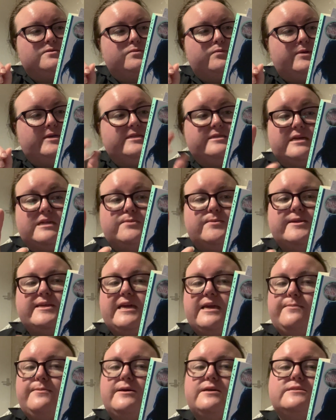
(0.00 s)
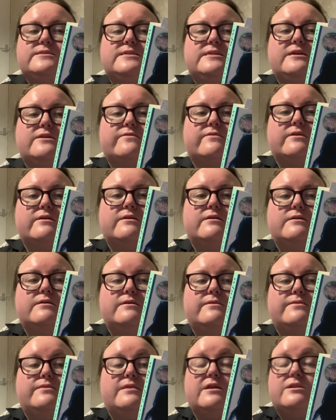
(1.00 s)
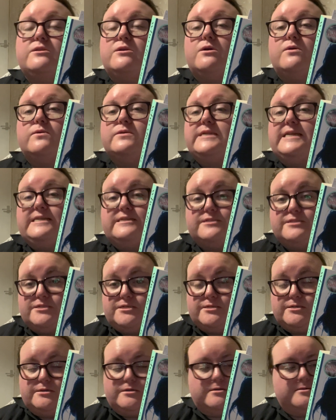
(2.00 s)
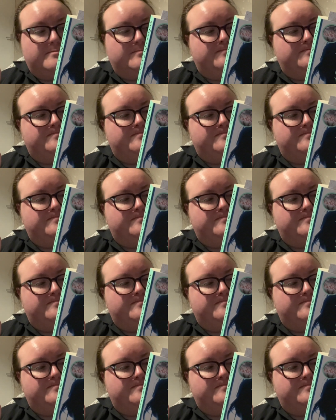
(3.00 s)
we said we'd keep it a secret, that no one needs to know.